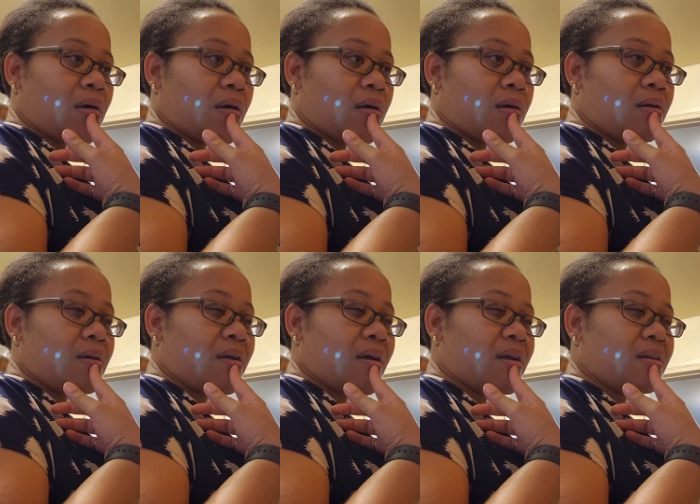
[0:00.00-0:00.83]
I
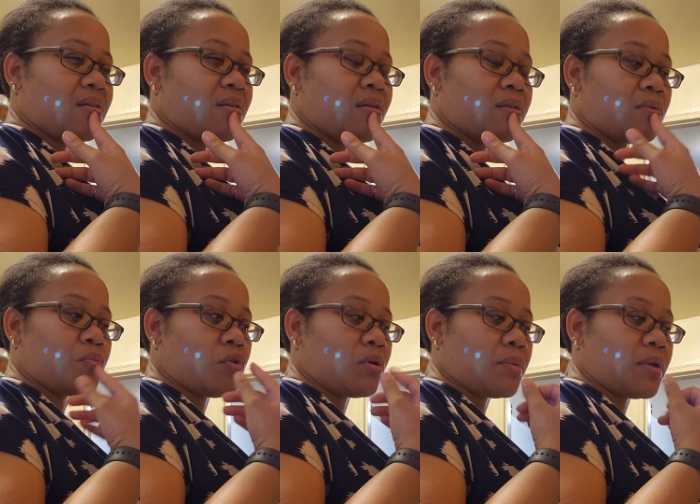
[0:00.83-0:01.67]
had another
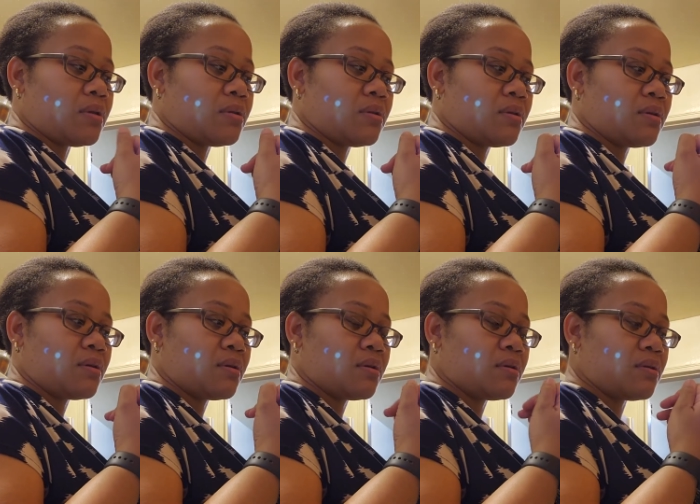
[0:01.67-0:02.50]
appointment
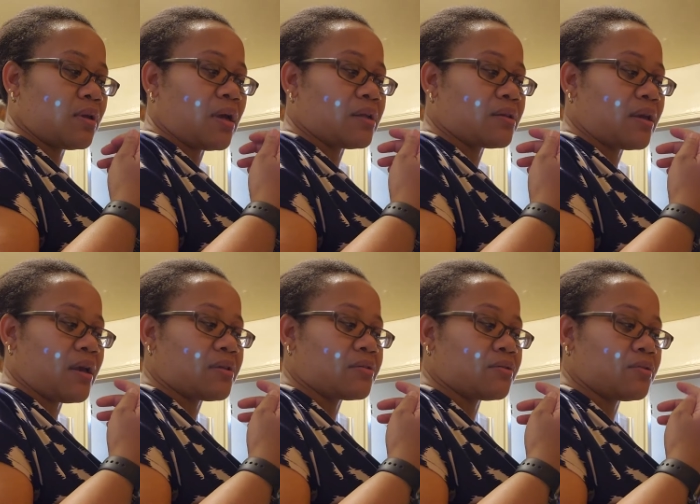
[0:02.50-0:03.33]
that I had to
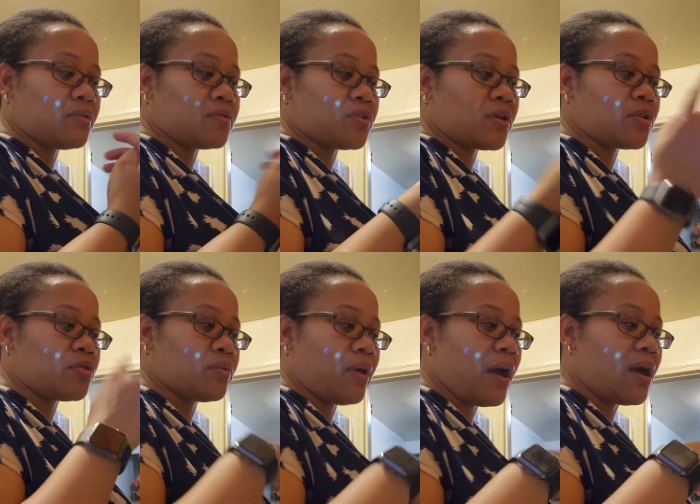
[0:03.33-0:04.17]
cancel so I could
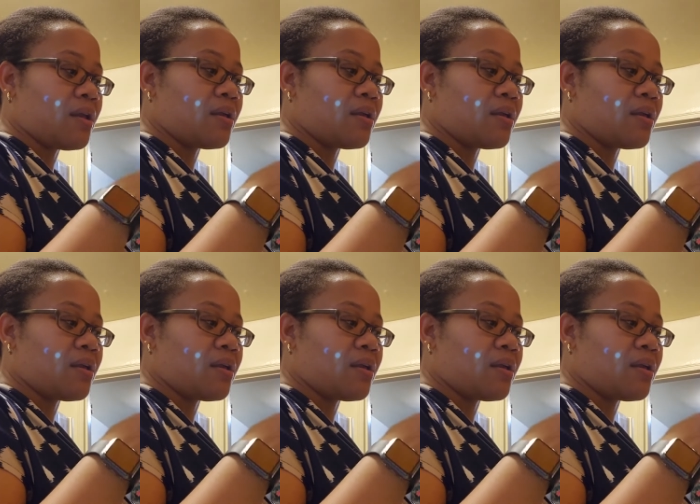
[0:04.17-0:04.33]
do that.